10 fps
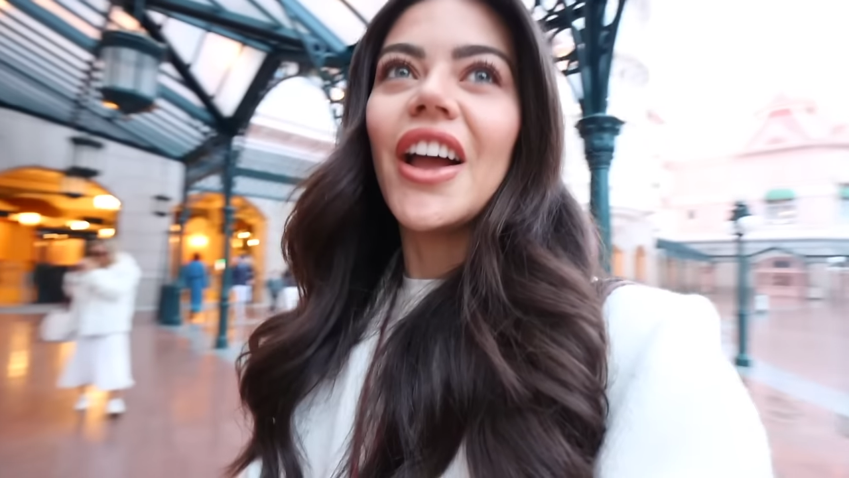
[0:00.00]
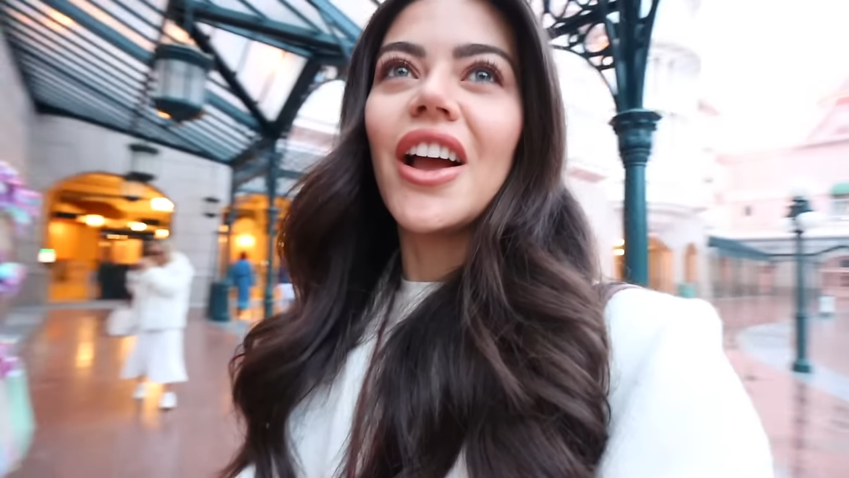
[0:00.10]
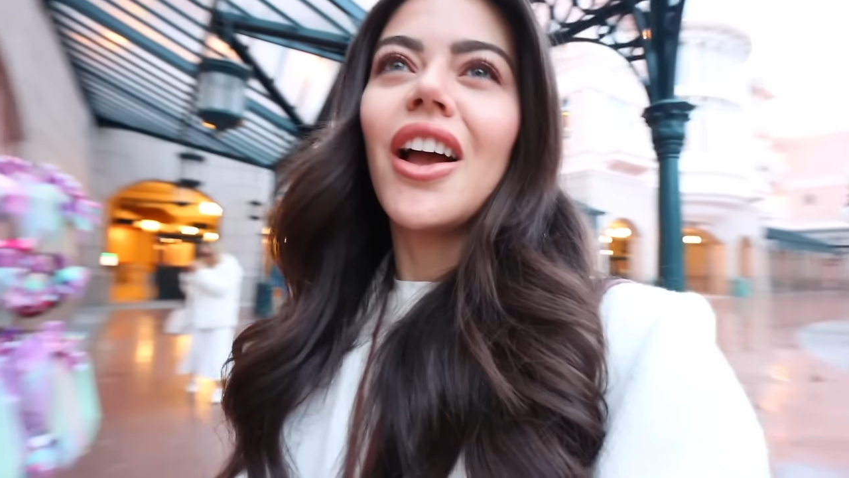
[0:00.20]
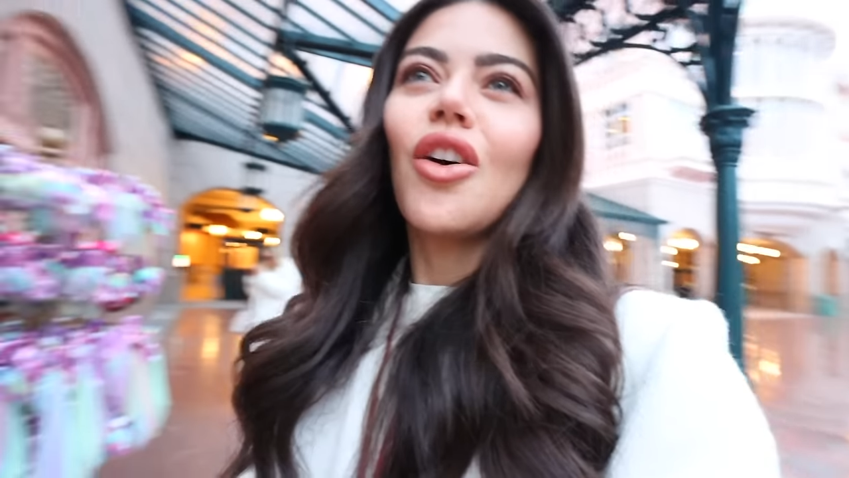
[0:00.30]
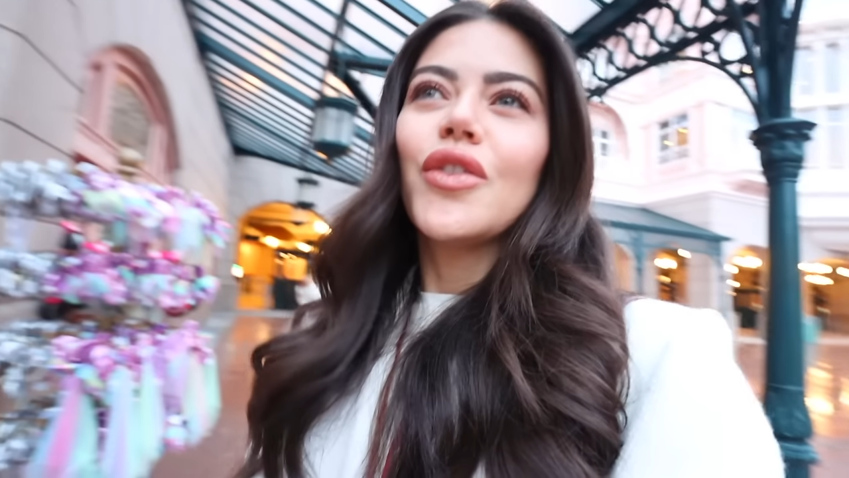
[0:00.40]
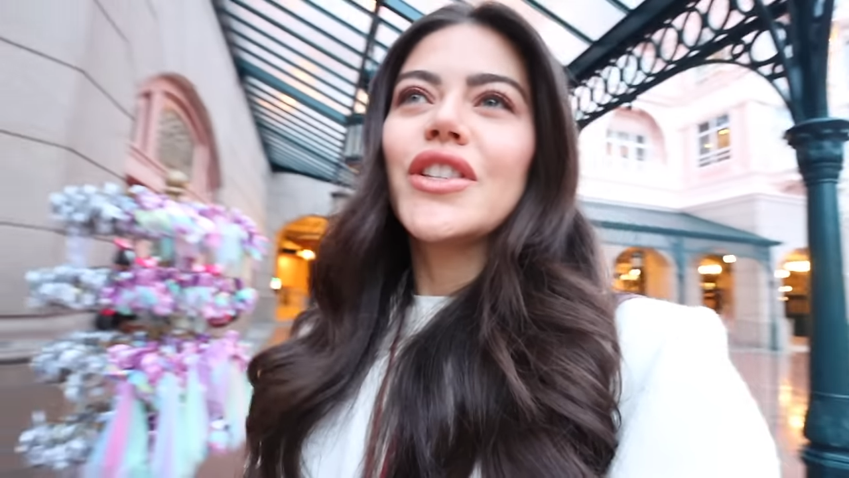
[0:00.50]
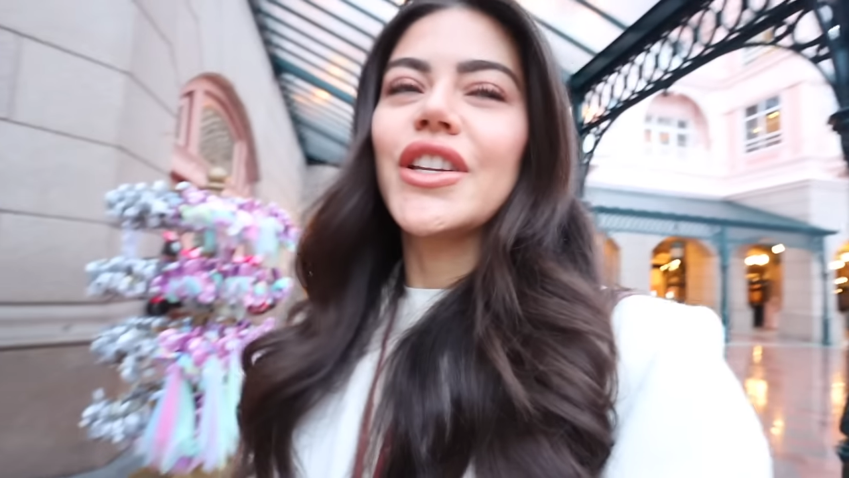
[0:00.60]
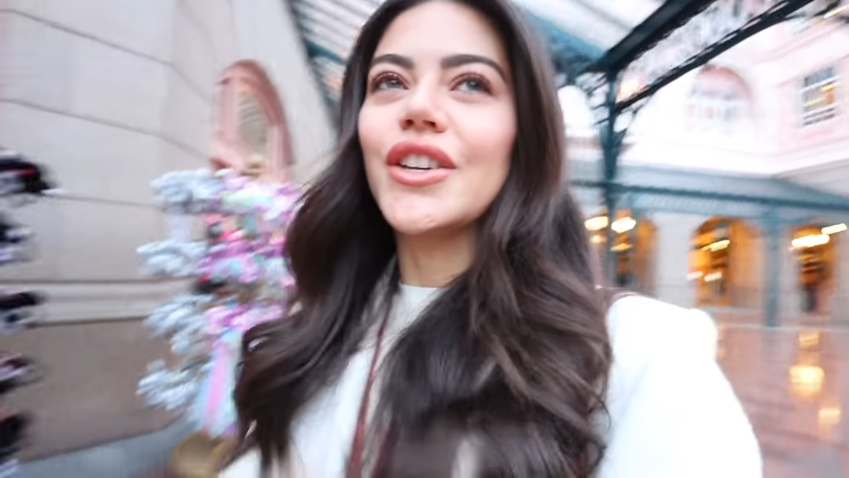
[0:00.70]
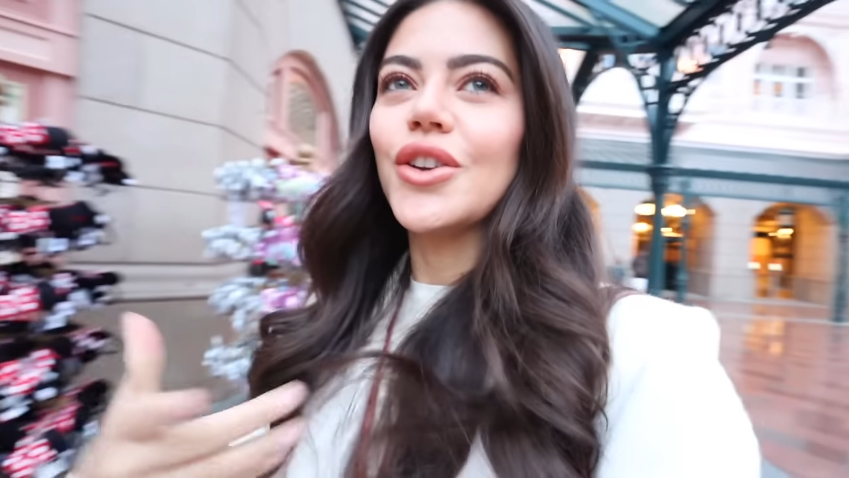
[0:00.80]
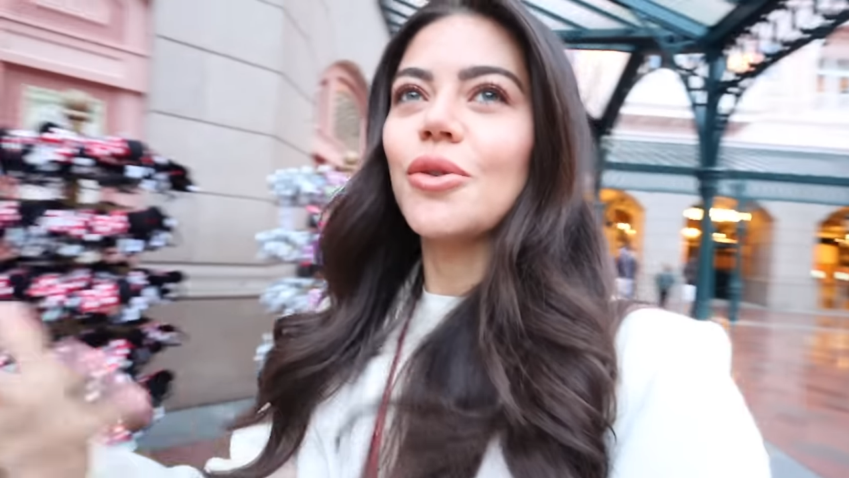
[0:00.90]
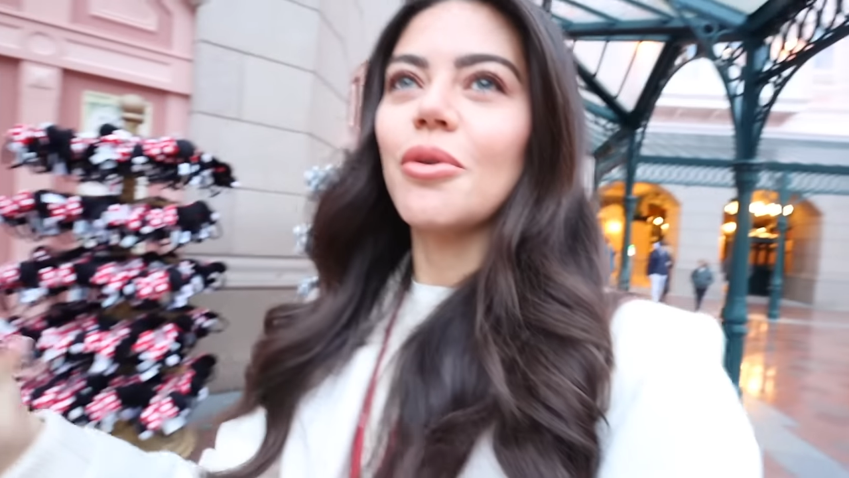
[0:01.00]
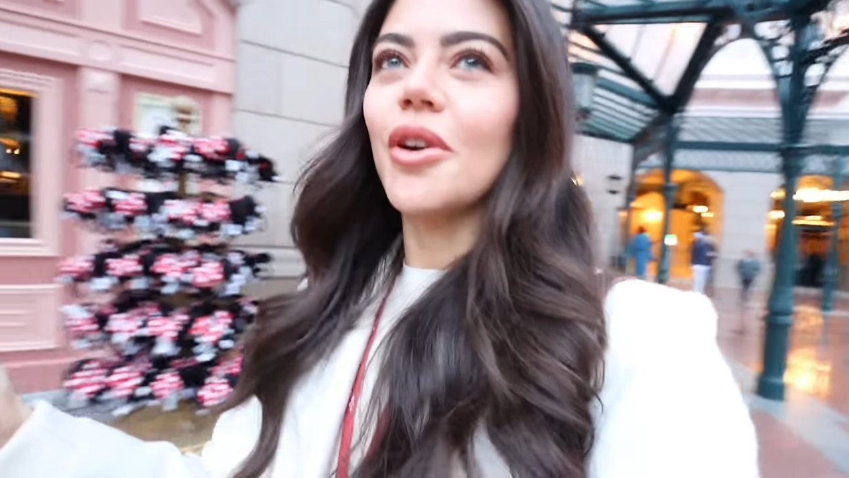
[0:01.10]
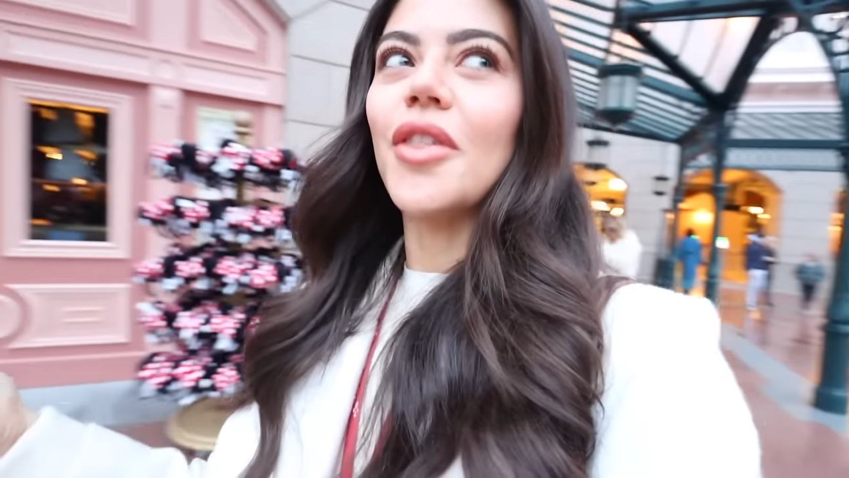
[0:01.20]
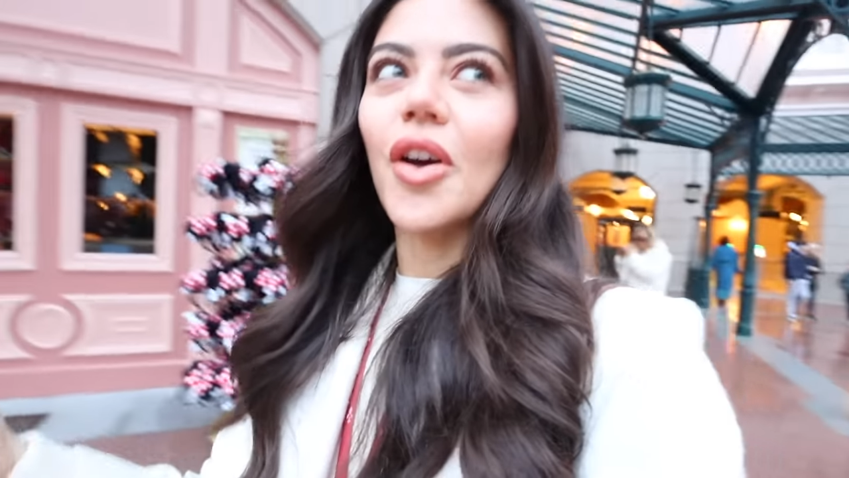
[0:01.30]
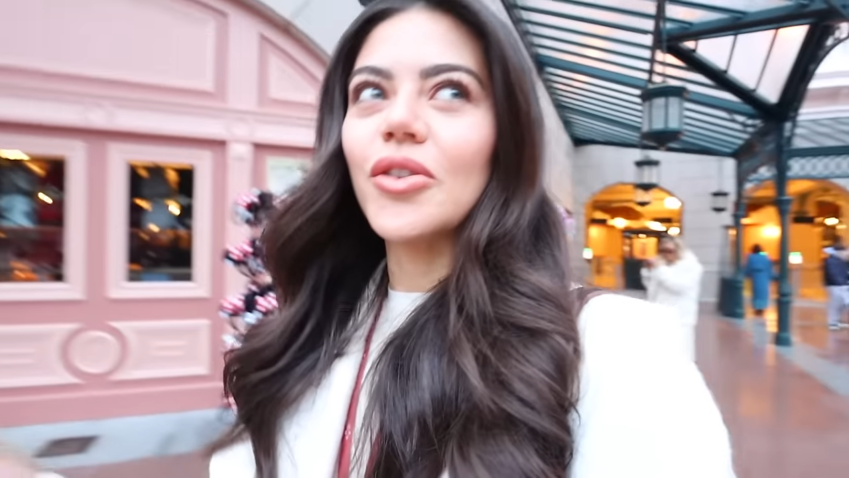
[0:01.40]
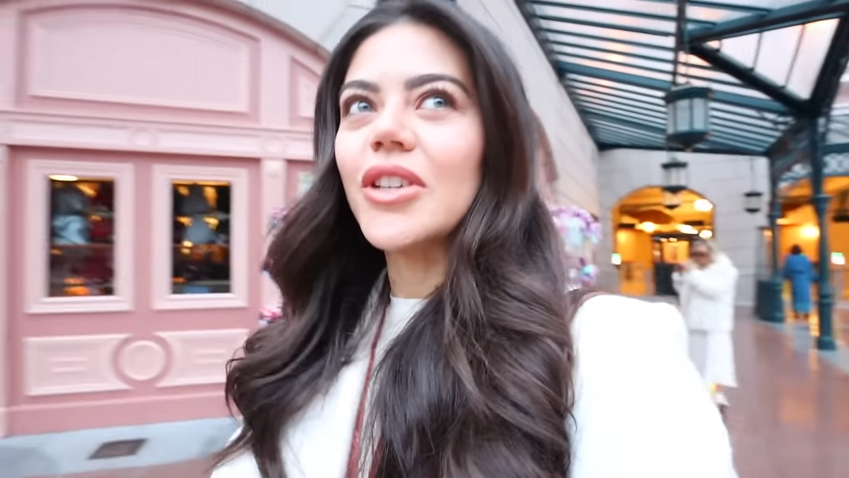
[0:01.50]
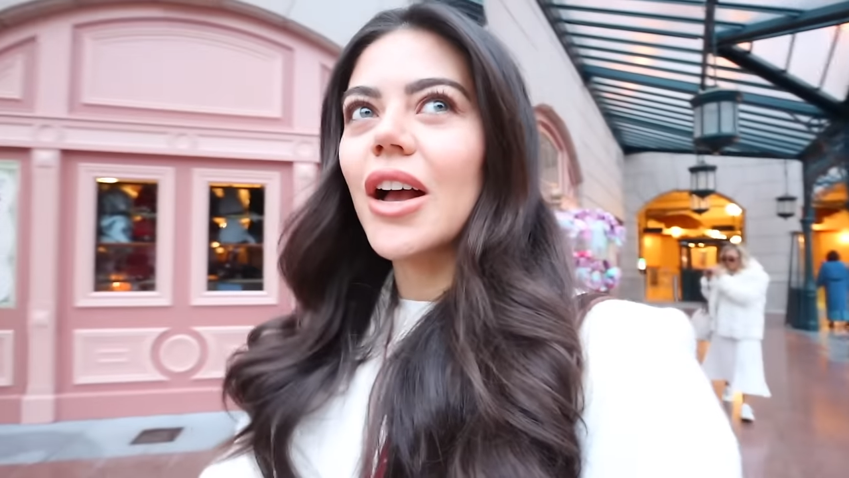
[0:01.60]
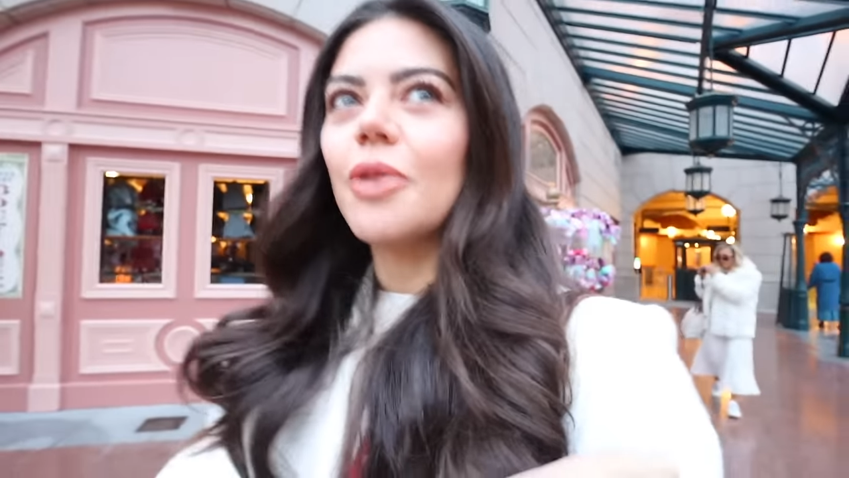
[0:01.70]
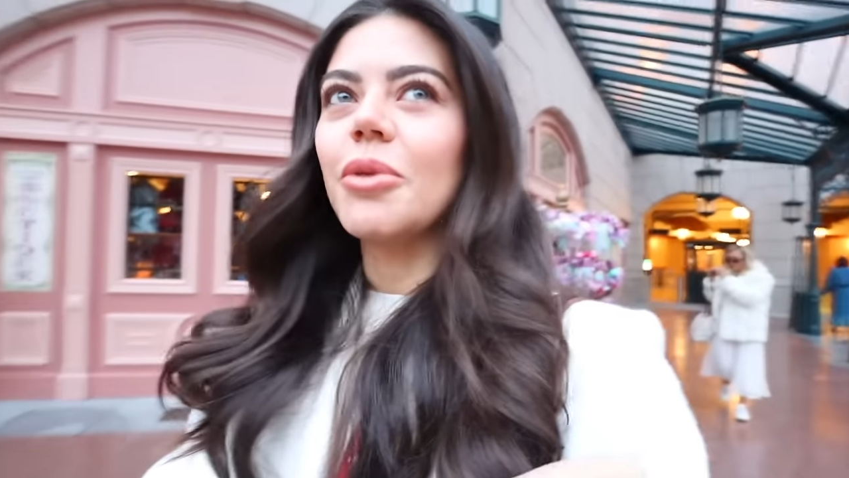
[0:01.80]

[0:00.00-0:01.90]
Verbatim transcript: I obviously knew we were in the hotel